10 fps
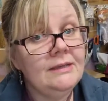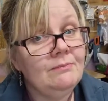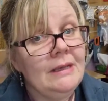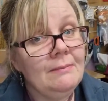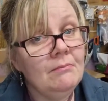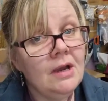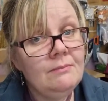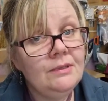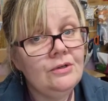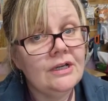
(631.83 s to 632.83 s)
it might
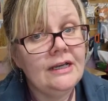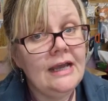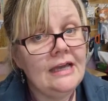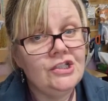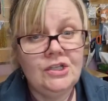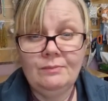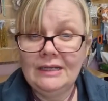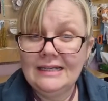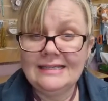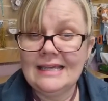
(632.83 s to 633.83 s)
be your connection.
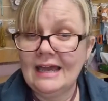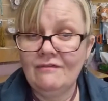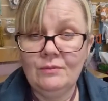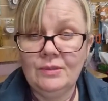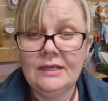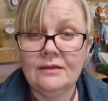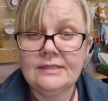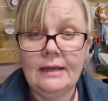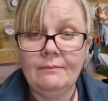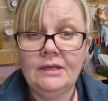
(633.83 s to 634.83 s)
Please, everybody else,
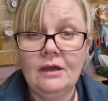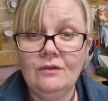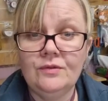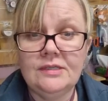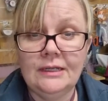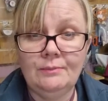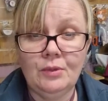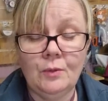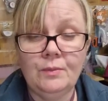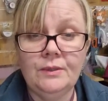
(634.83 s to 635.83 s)
let me know if there's any
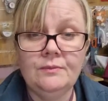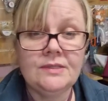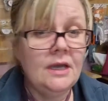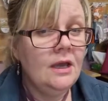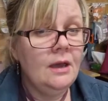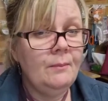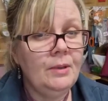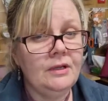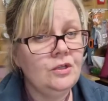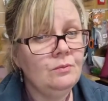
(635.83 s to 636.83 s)
problems,
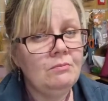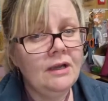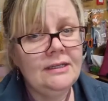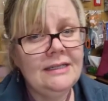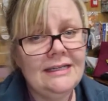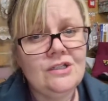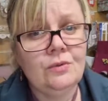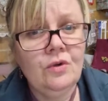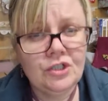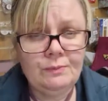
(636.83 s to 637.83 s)
but you might need to
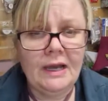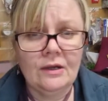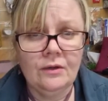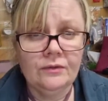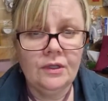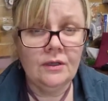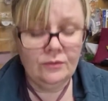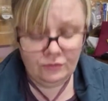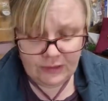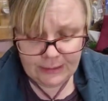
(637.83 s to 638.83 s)
watch back on the
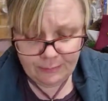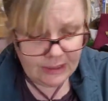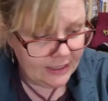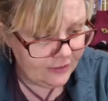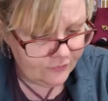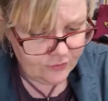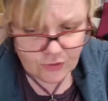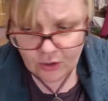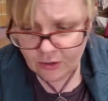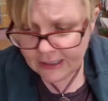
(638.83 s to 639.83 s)
replay if you've
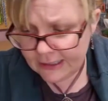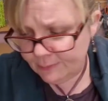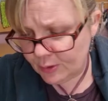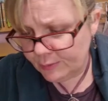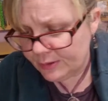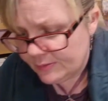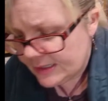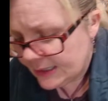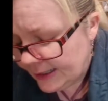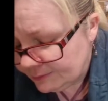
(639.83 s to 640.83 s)
got any problems
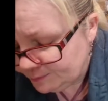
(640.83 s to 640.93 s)
there.